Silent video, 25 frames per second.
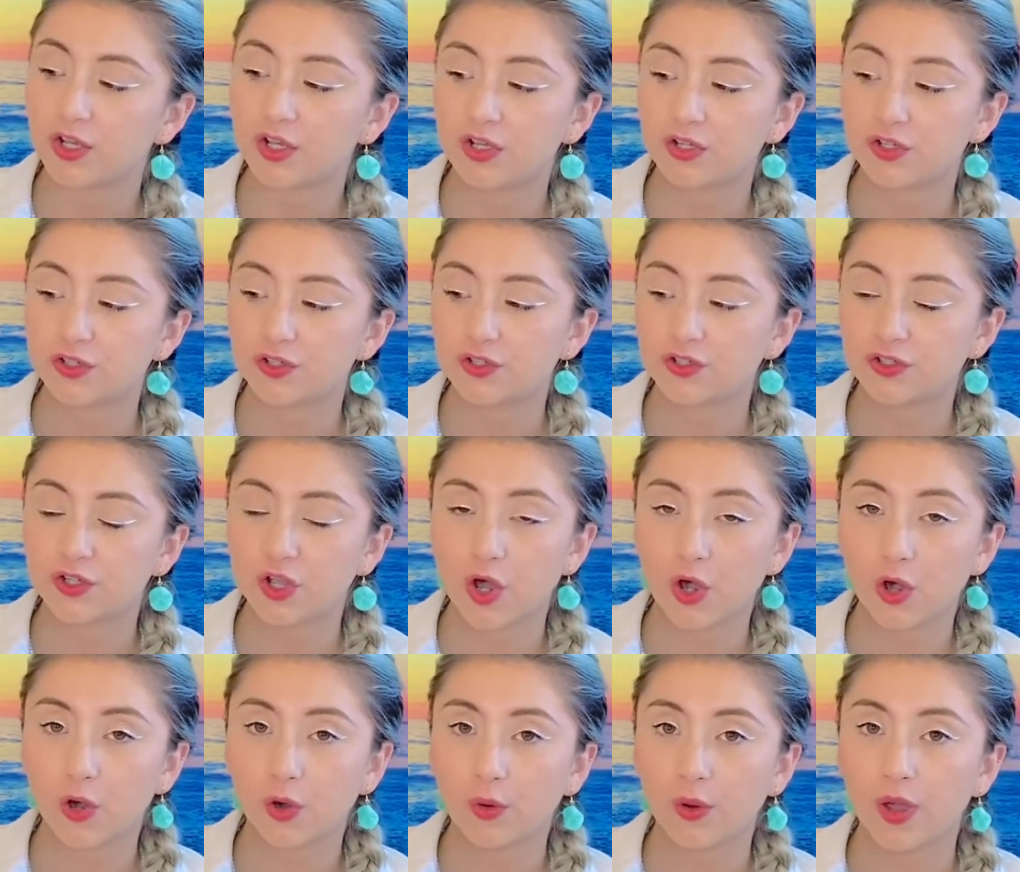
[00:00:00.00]

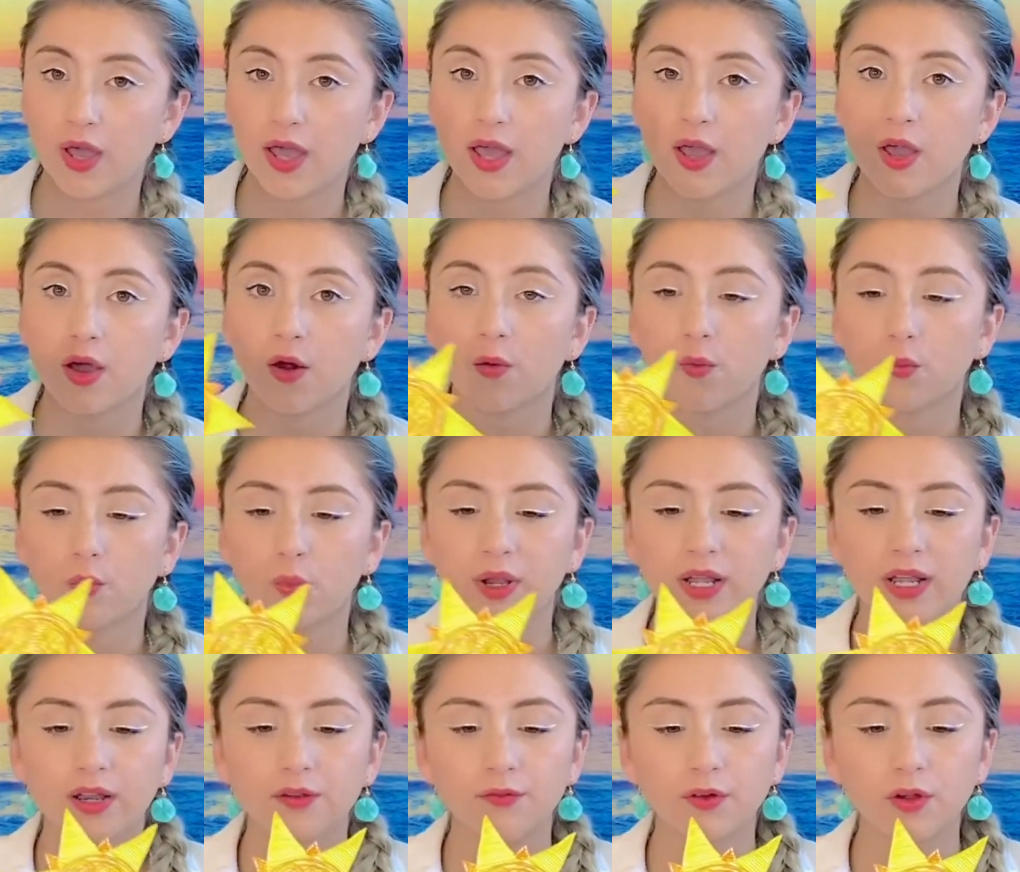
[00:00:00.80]
So
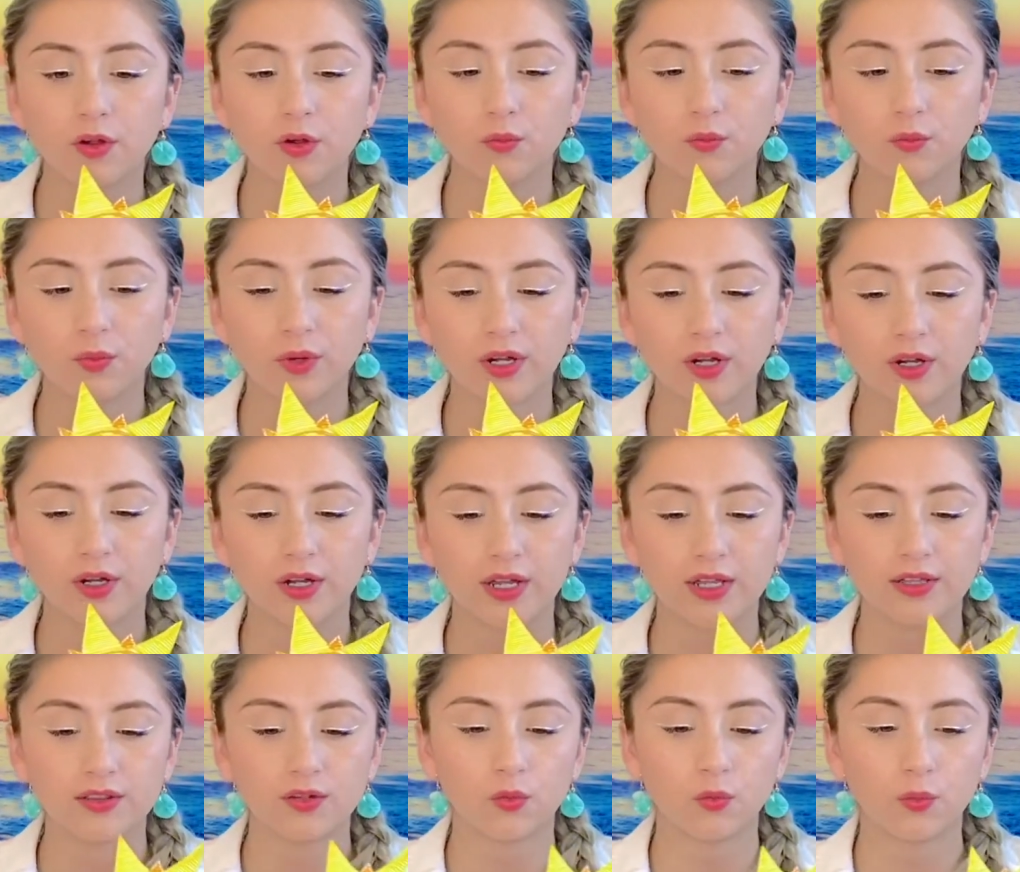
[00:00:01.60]
whenever we're
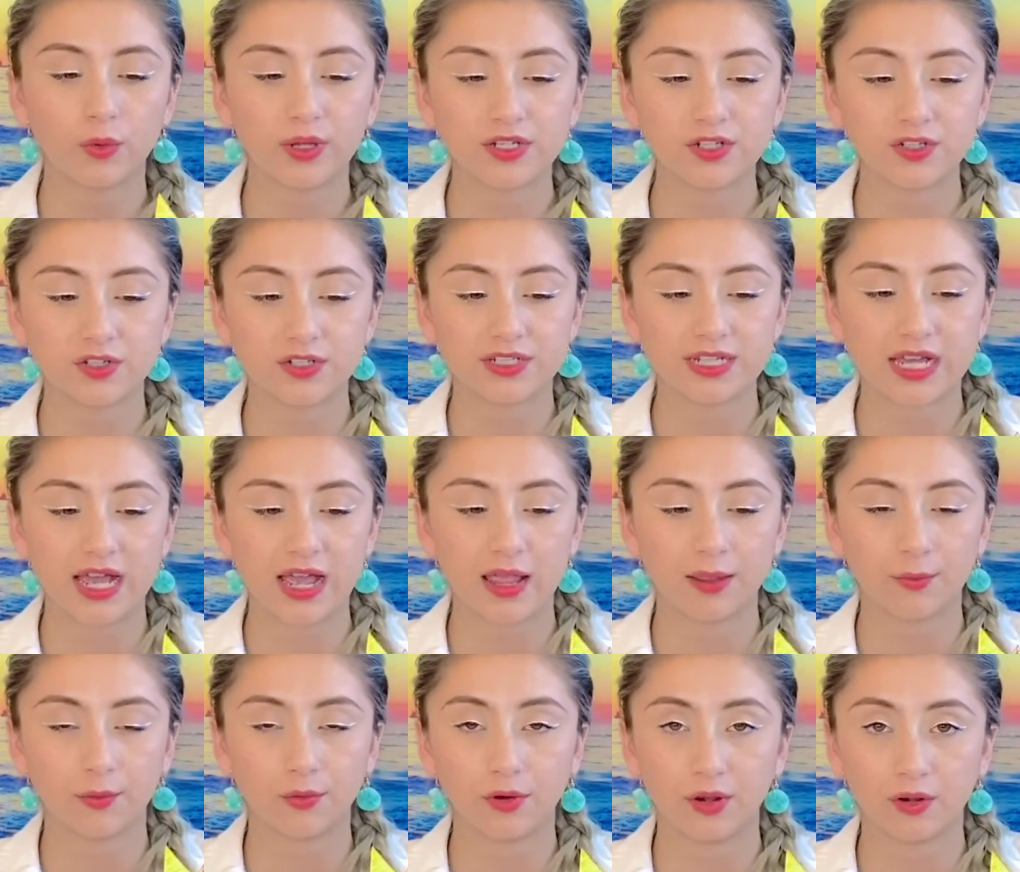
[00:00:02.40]
in the winter
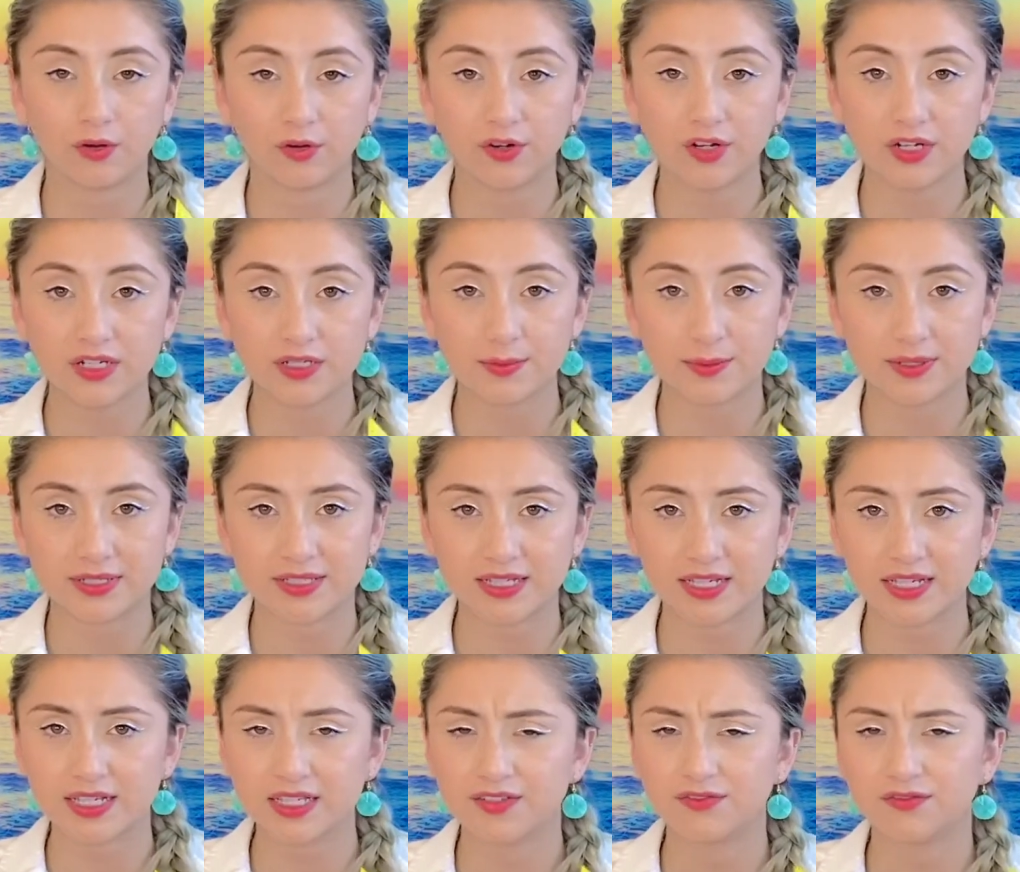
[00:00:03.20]
time around Christmas,
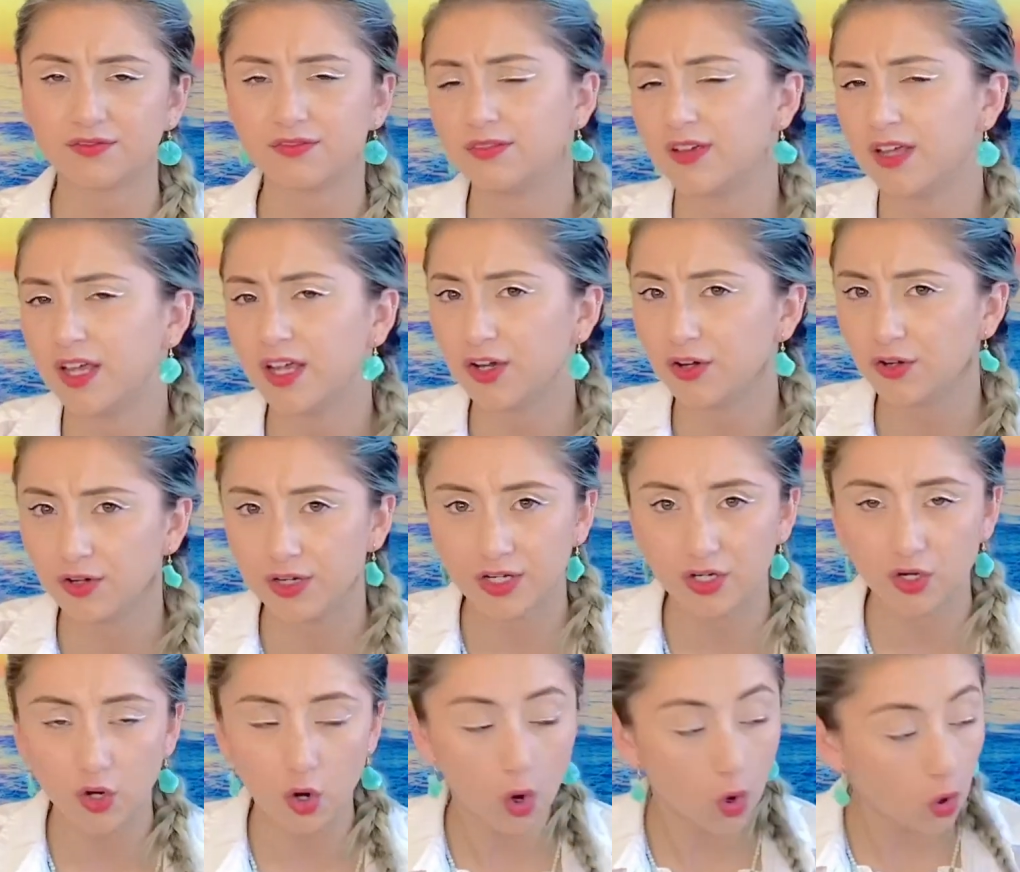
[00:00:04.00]
it's very
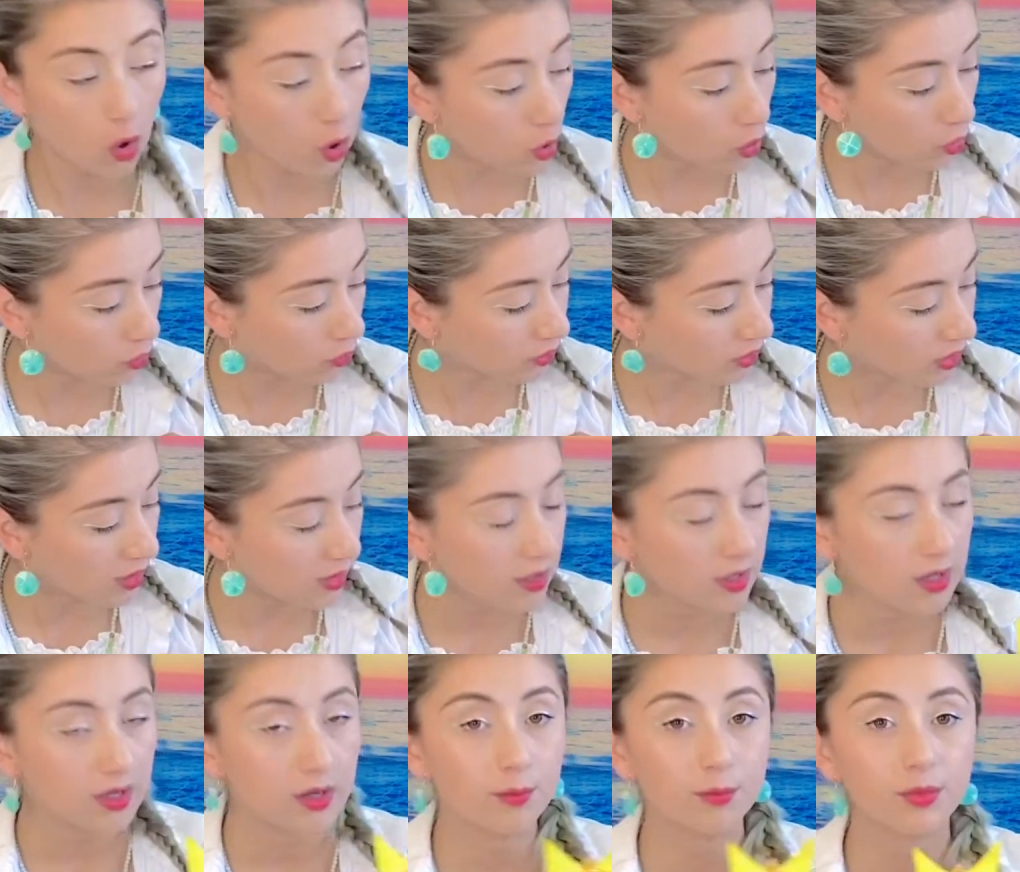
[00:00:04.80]
cold.
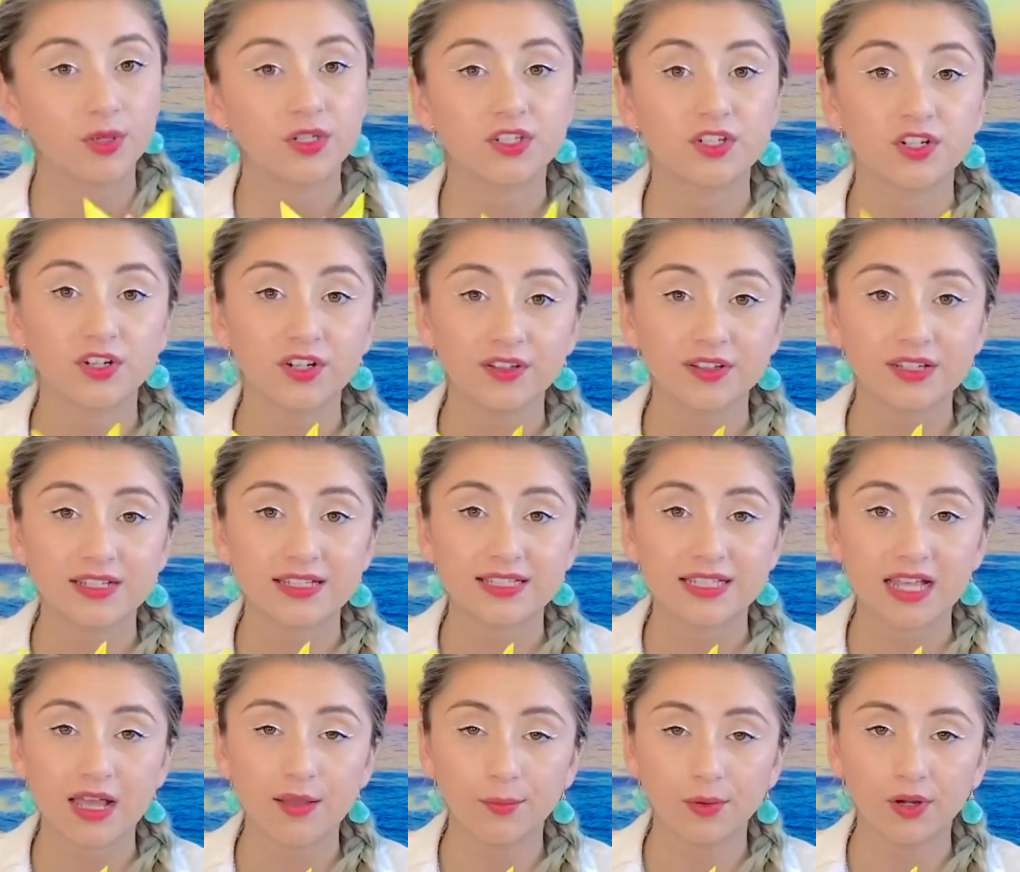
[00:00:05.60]
But during the
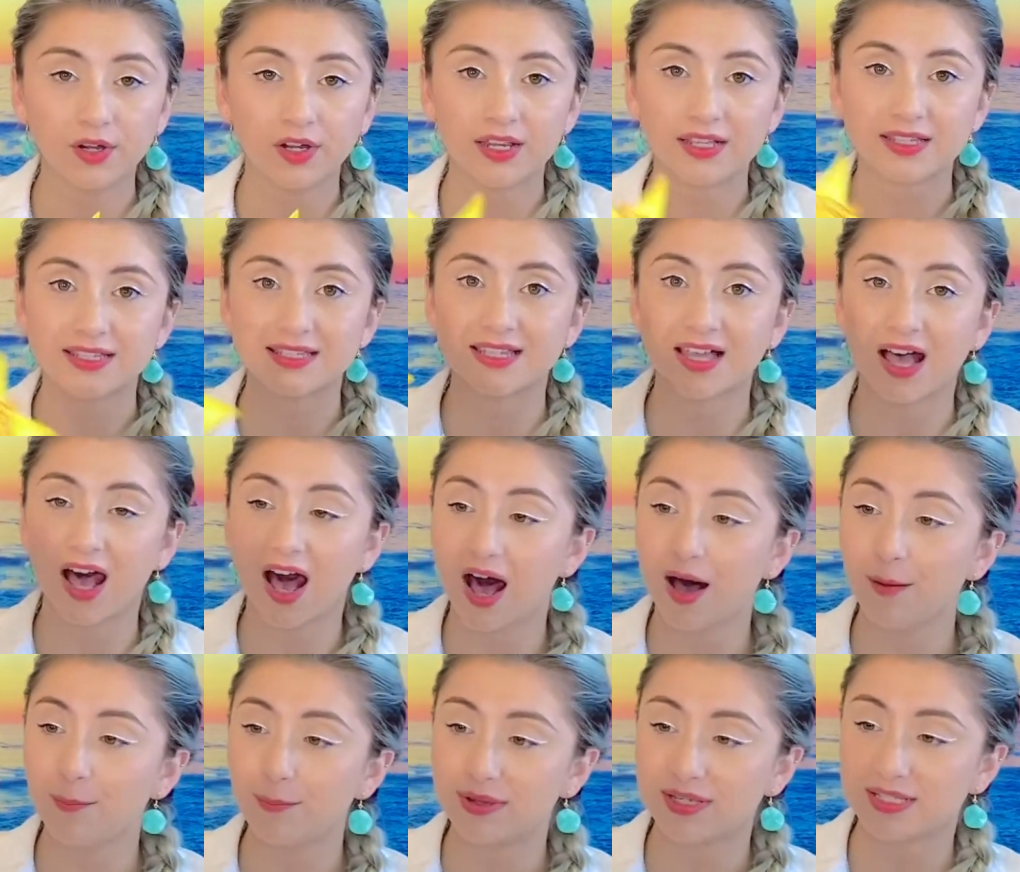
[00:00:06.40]
summer, it's the
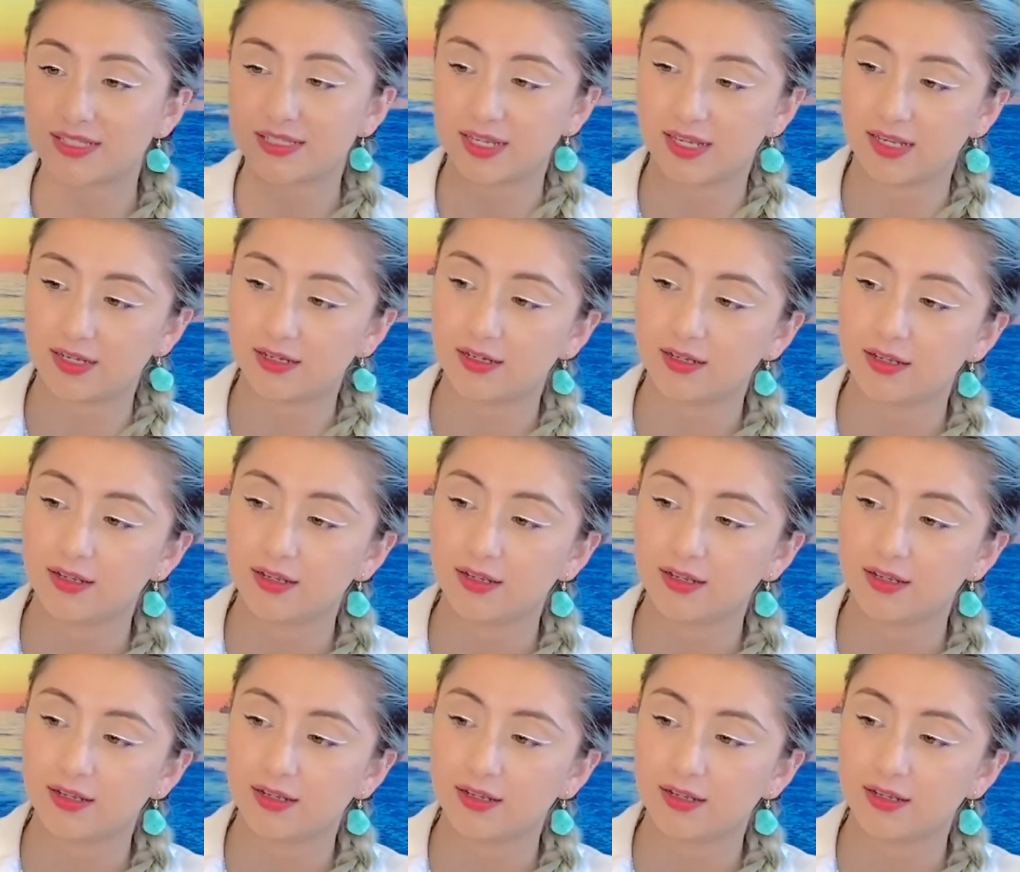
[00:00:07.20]
opposite.